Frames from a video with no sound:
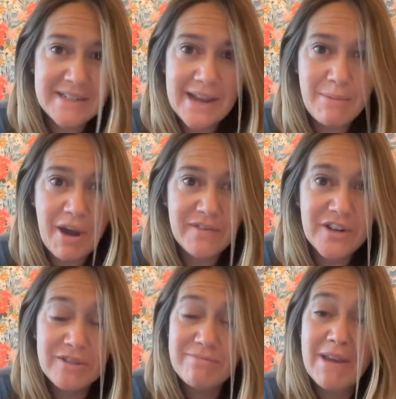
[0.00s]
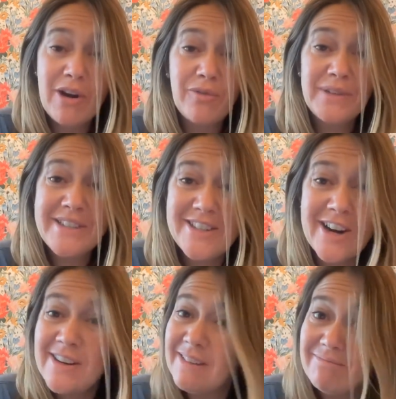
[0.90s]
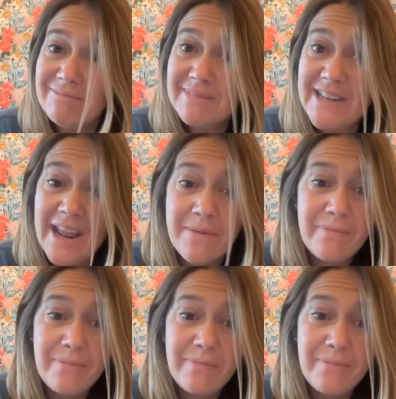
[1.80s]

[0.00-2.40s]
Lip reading: time offer and hopefully start today.